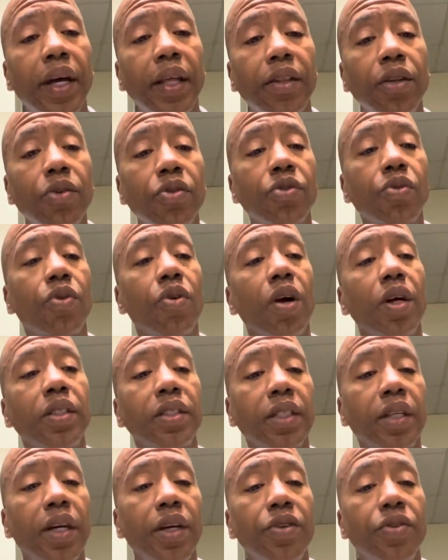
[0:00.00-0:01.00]
Those are across
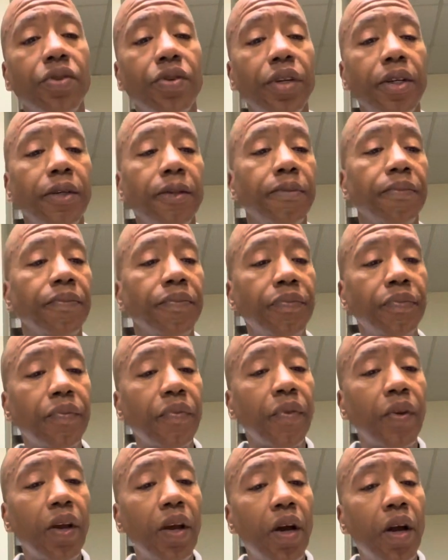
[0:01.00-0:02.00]
the country.
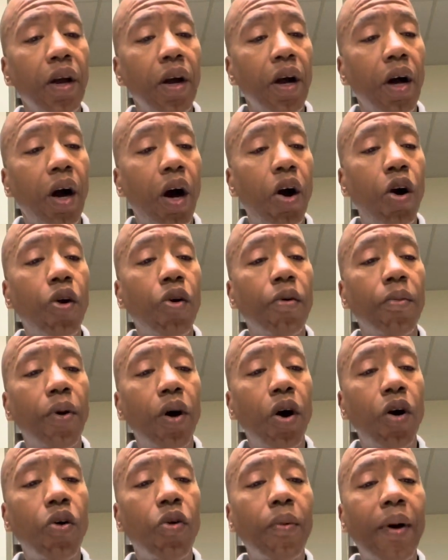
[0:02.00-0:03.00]

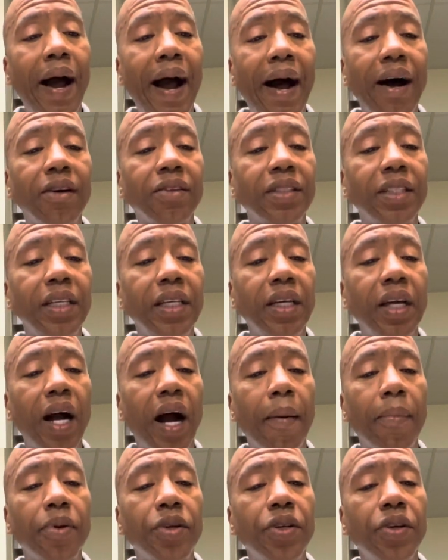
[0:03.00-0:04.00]
Home housing
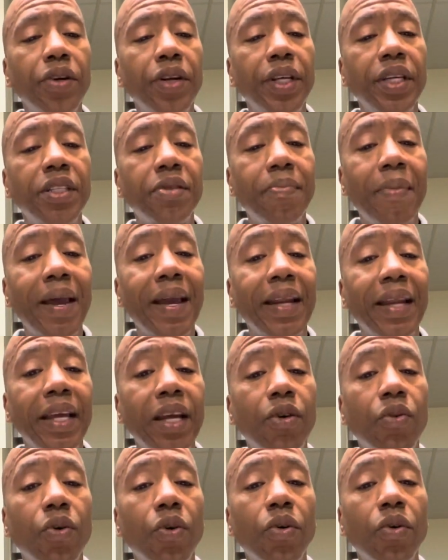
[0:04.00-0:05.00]
opportunities may
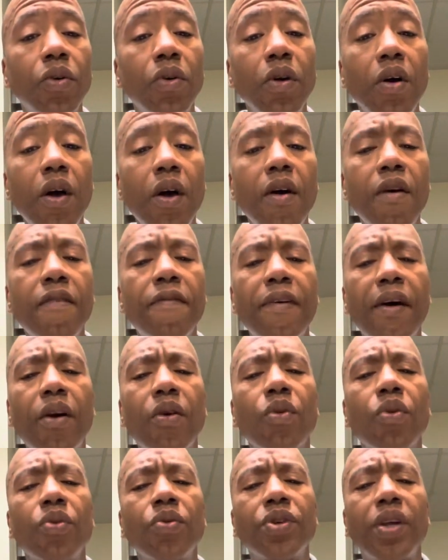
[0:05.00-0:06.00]
equal
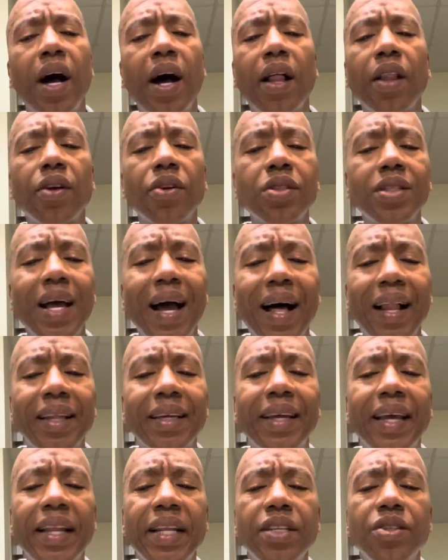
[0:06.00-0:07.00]
federal dollars
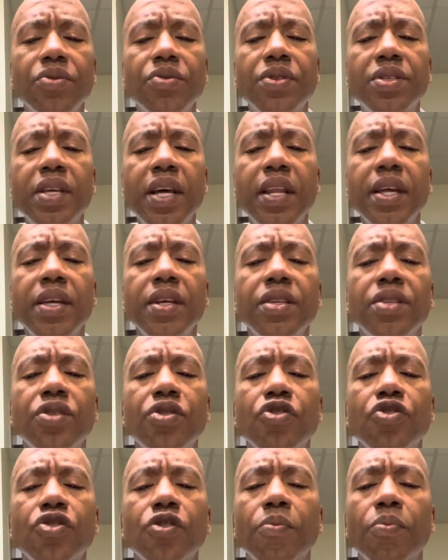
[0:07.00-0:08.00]
allocated to cities
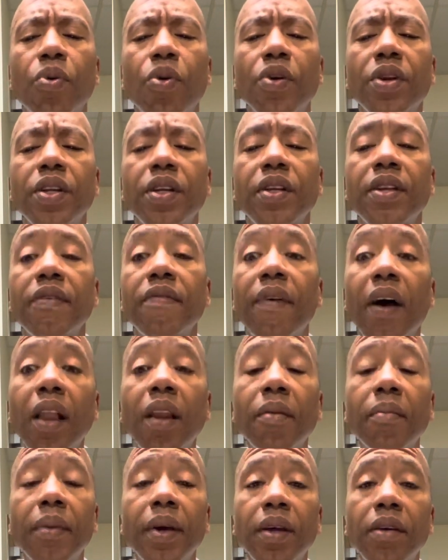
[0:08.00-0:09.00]
to support the
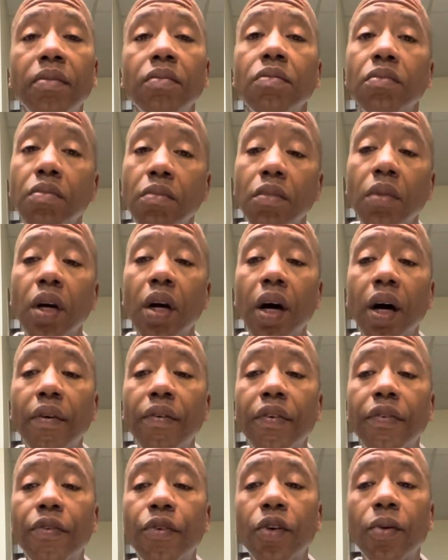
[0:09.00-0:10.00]
development of
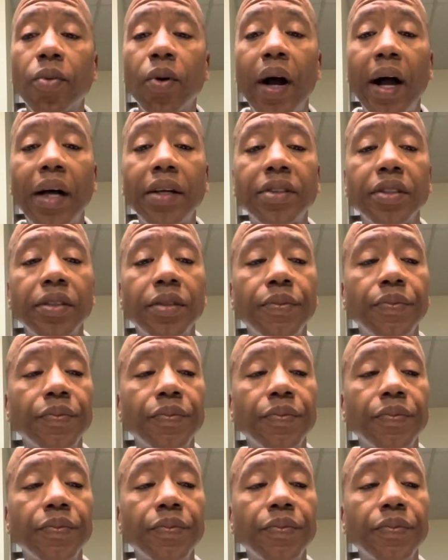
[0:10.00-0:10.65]
affordable housing.